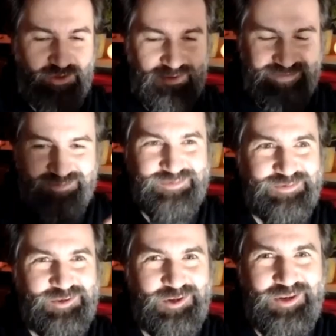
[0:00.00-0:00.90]
totally,
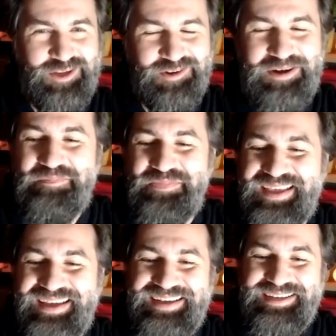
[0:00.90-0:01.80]
totally agree
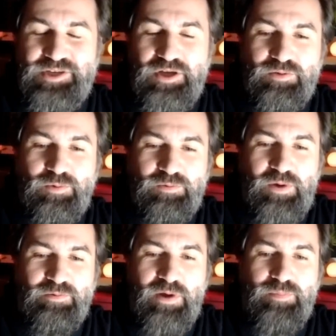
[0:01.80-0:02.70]
so
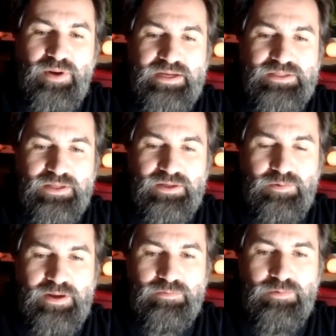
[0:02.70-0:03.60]
one one place that
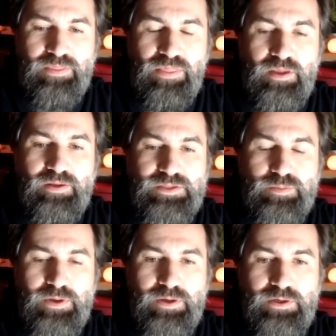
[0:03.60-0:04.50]
one one thing that is
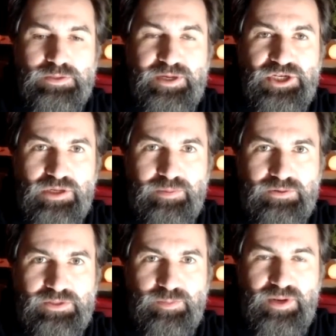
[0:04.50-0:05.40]
uh, special
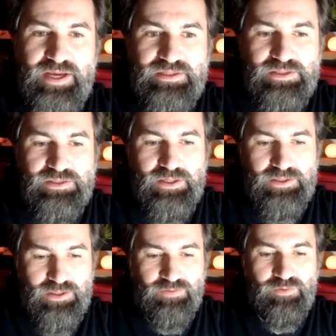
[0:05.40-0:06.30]
about this place is
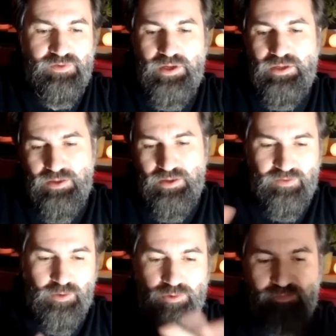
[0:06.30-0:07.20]
that, as you say, that there
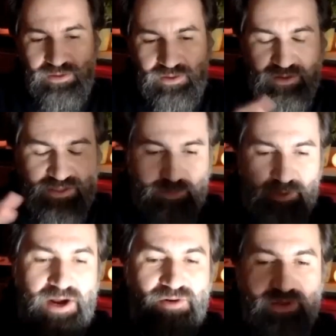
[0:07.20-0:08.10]
is a lot of
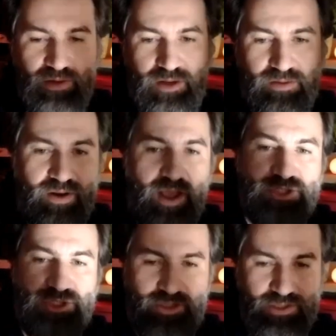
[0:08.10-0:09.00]
interdisciplinarity and
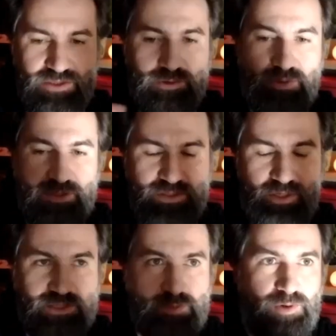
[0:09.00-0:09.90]
interaction, and students
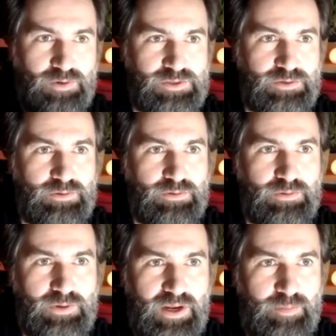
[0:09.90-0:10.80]
are exposed
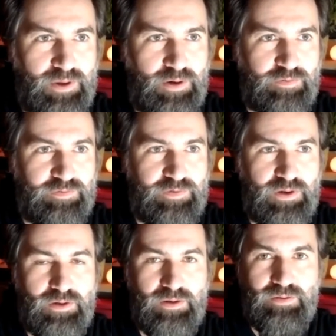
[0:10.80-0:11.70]
to a number of
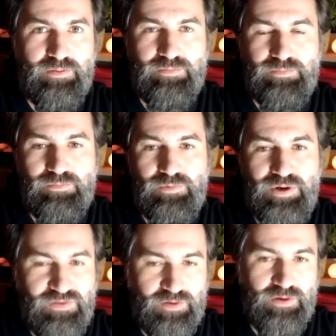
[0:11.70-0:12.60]
uh,
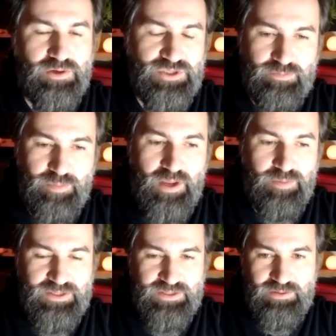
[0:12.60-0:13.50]
research and
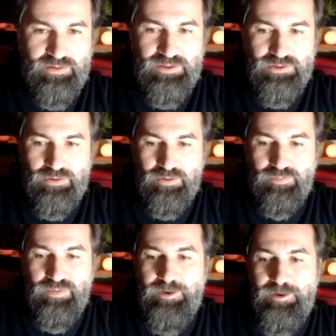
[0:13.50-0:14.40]
papers and, and so